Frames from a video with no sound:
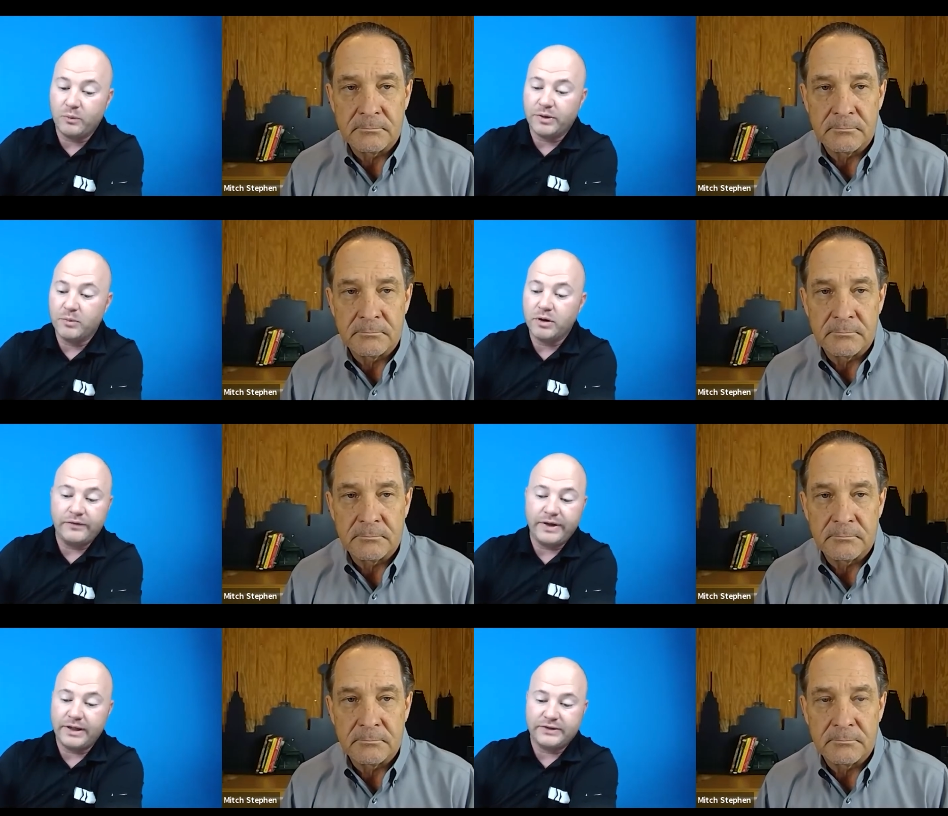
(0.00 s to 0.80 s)
Speaker 1: with a
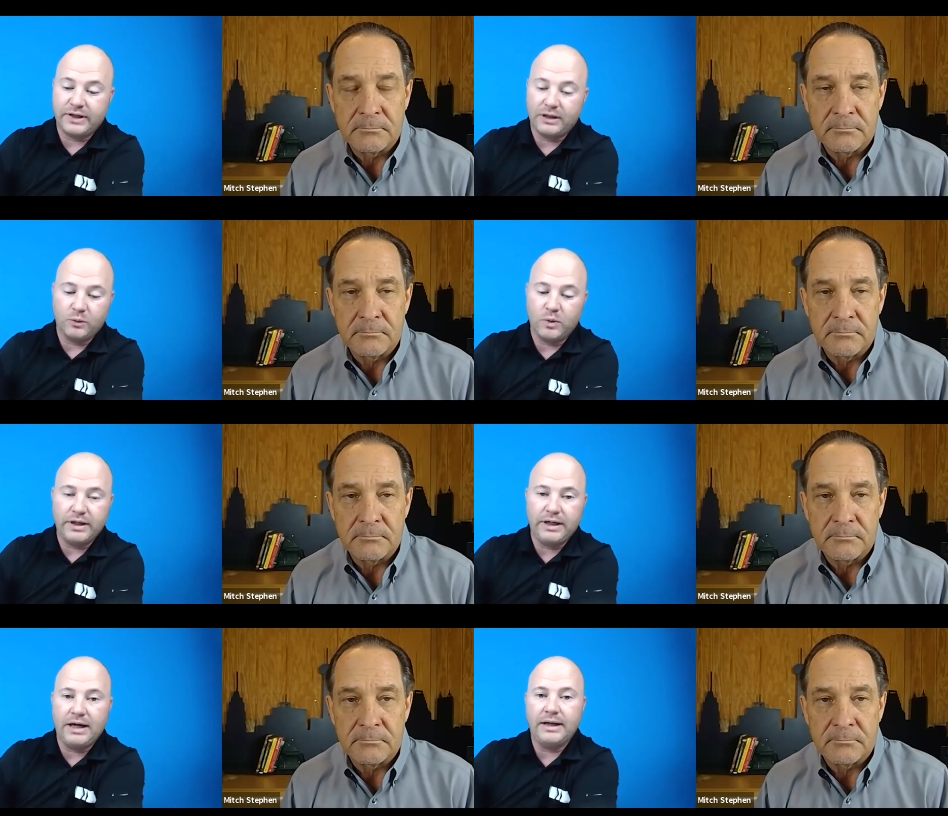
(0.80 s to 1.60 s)
motivated seller or
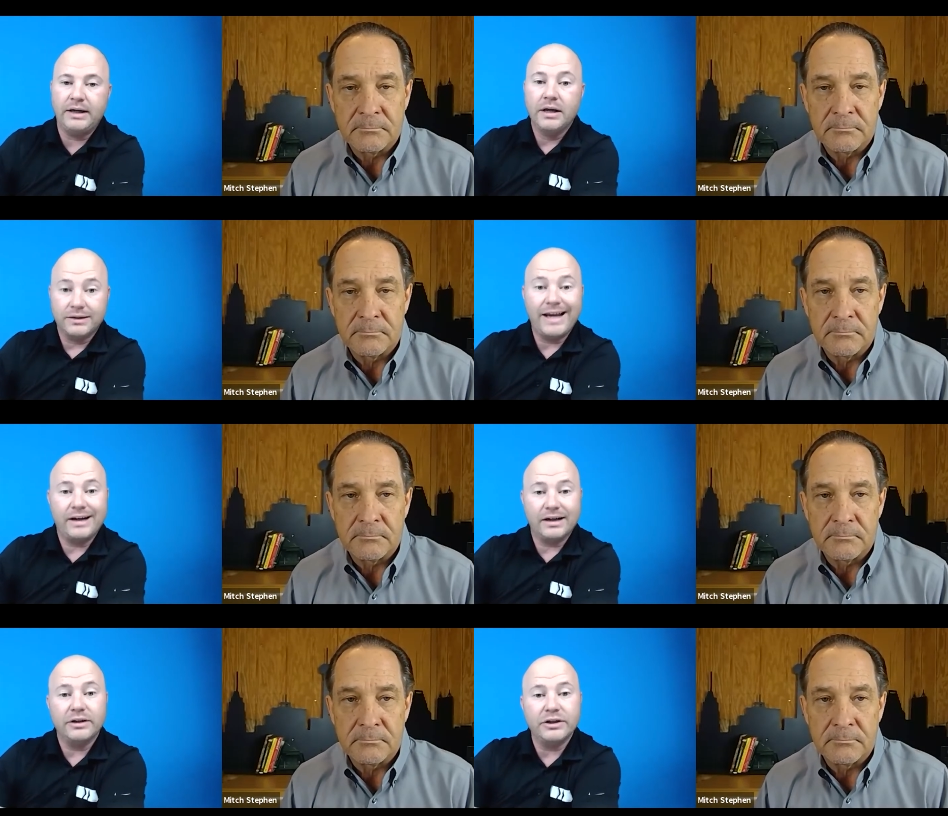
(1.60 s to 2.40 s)
whatnot
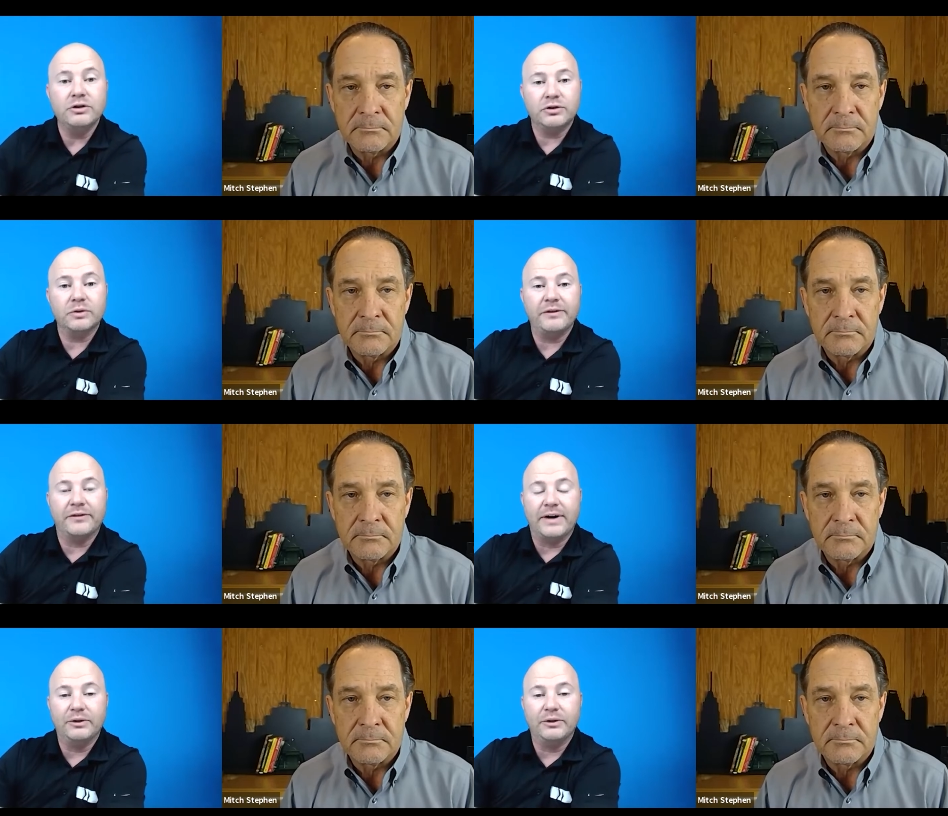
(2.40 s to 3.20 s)
technically you should be
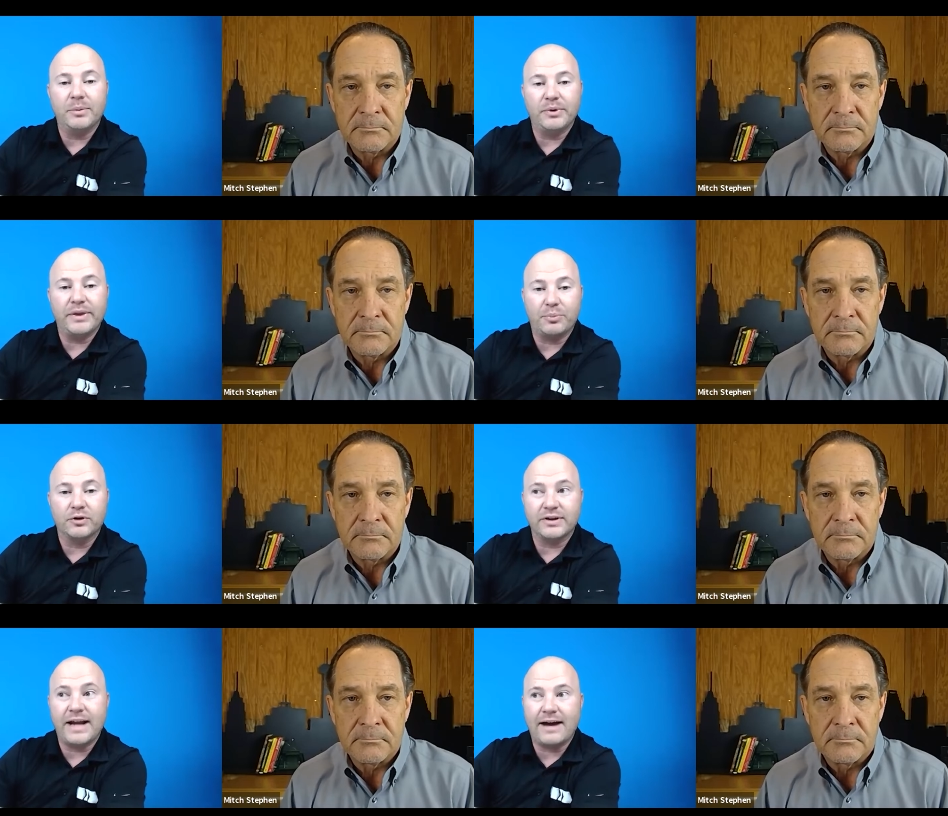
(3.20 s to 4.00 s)
following up with that
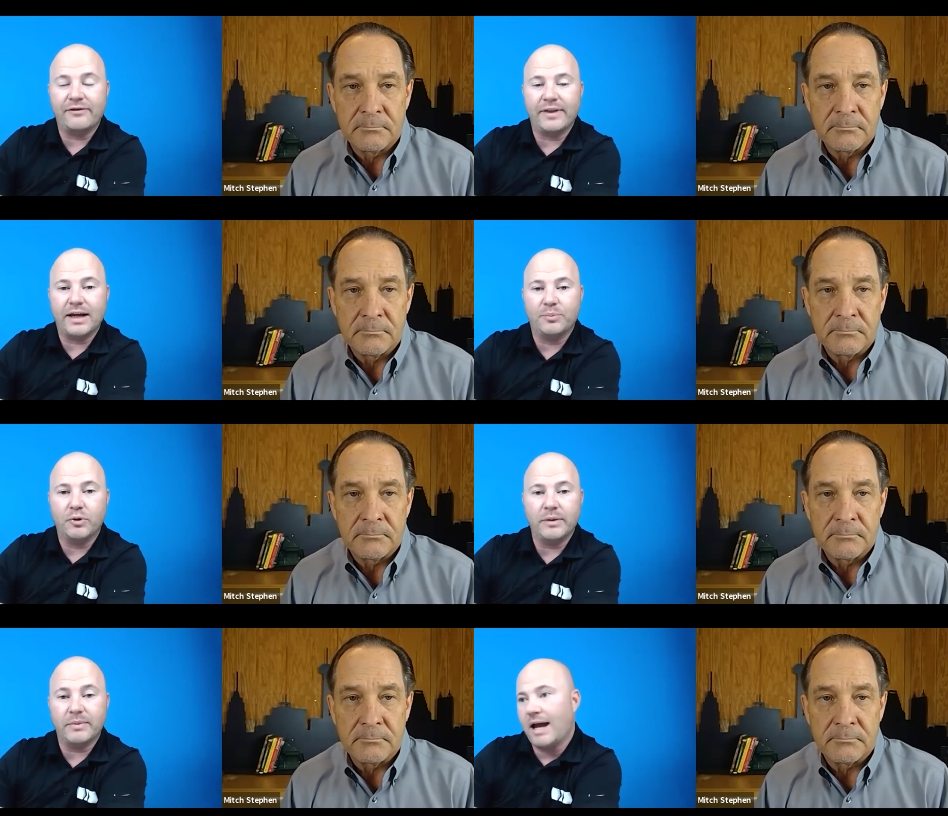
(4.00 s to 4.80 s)
person after that
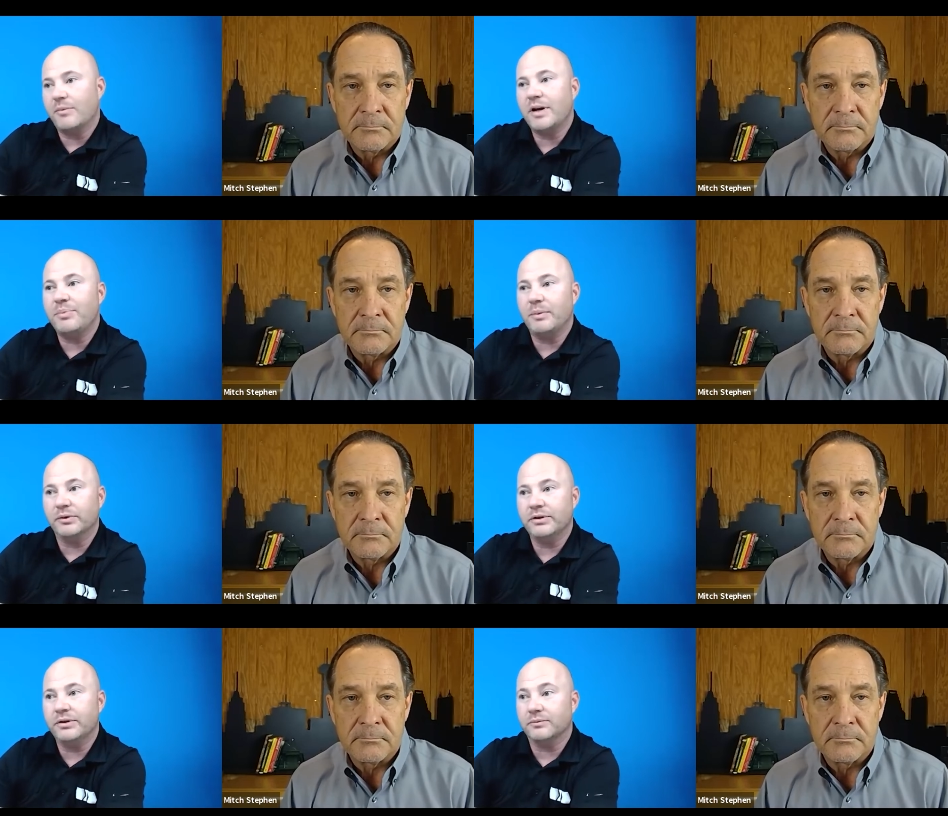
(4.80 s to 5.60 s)
appointment how many
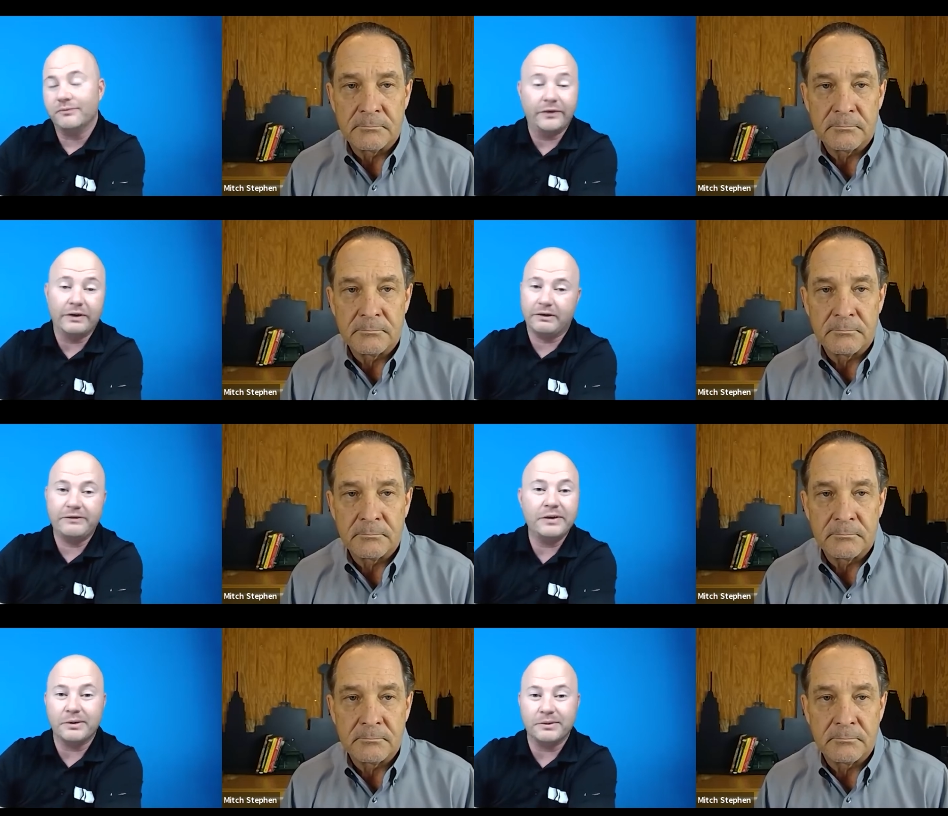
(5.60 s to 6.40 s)
people do very
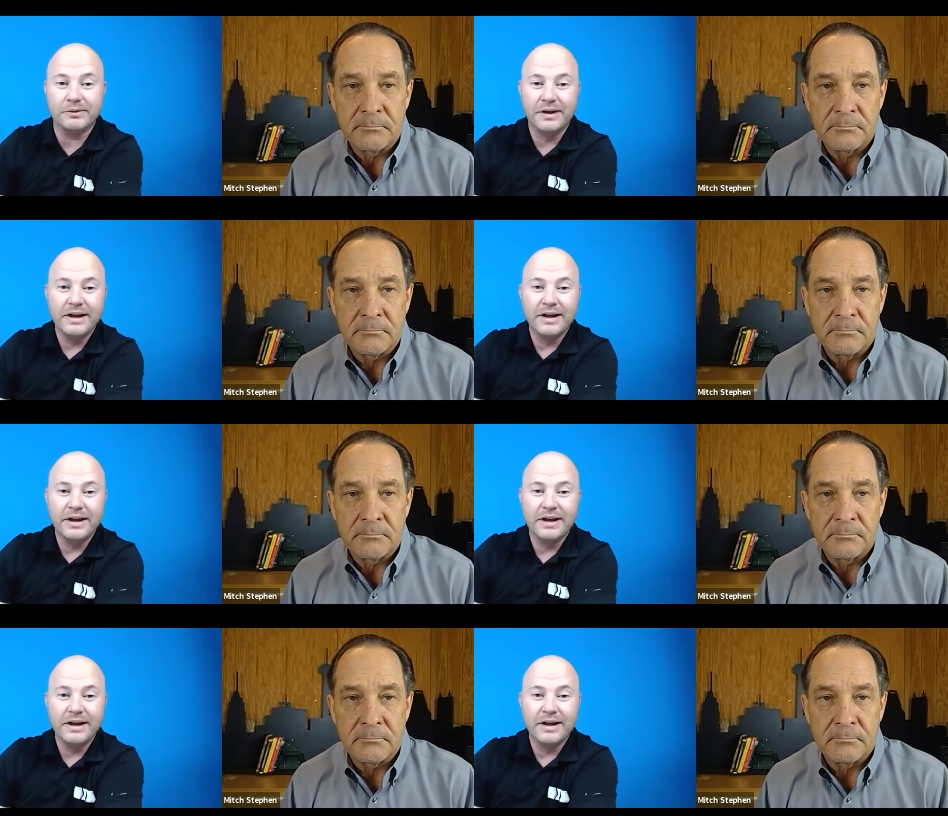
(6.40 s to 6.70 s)
few